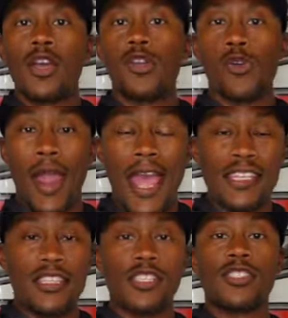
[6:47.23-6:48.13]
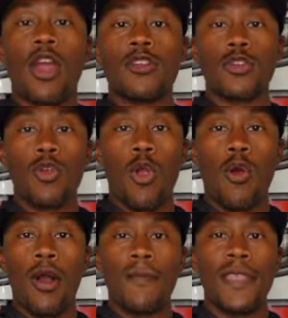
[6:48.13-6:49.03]
grass that's starting to grow
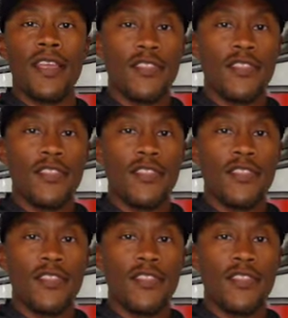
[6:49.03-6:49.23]
up,